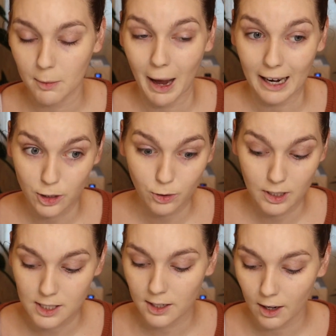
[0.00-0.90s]
that I'm
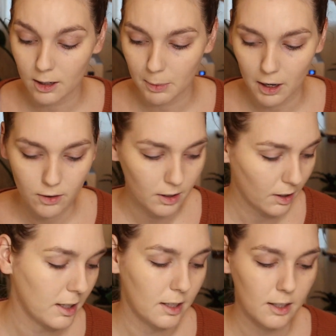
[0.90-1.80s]
actually scared about
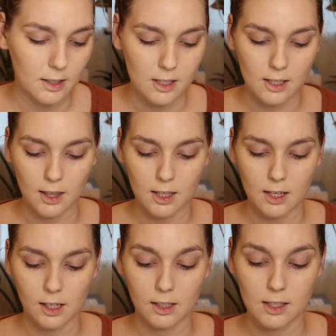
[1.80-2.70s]
is
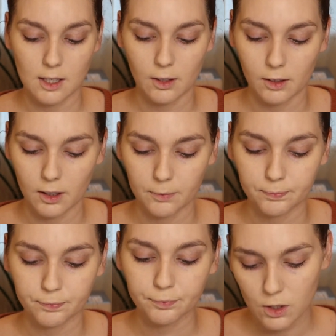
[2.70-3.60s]
the concealer.
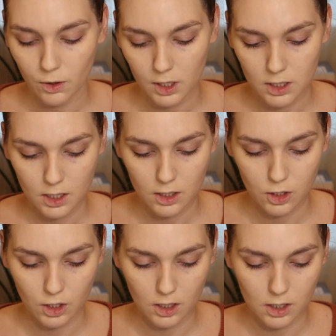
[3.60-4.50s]
So this
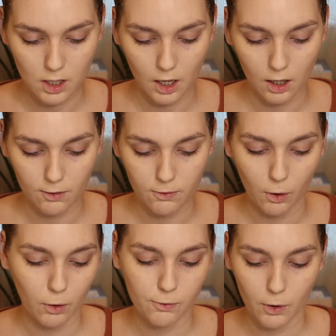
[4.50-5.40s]
is just their
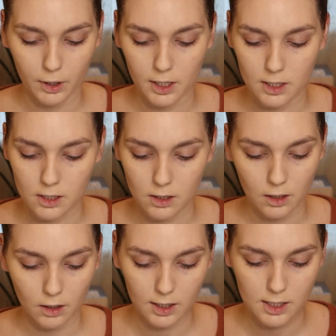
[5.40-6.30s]
Photo Focus
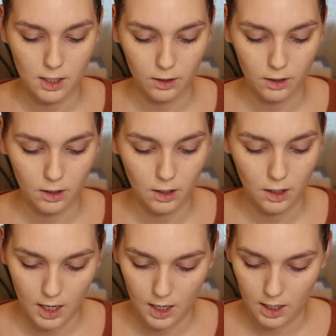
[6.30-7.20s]
concealer
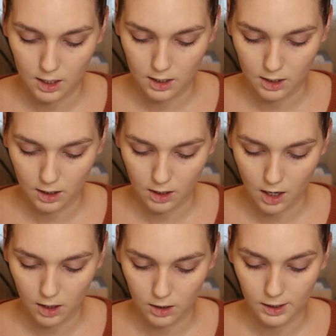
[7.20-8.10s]
in the
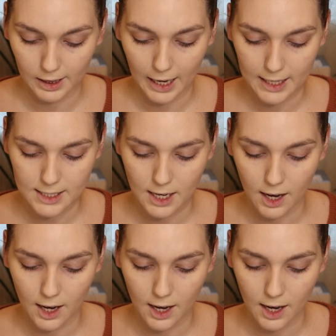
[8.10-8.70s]
color Light